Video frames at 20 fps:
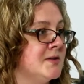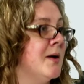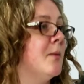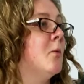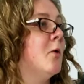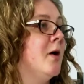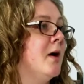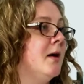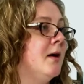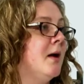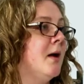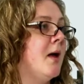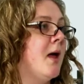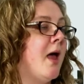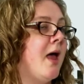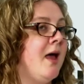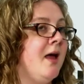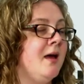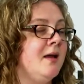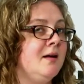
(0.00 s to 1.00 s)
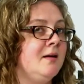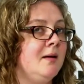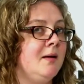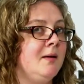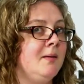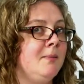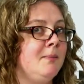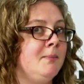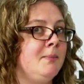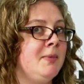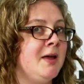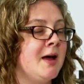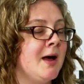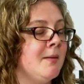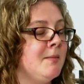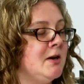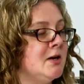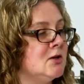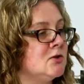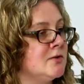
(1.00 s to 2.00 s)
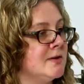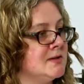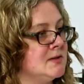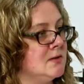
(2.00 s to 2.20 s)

for someone, and becoming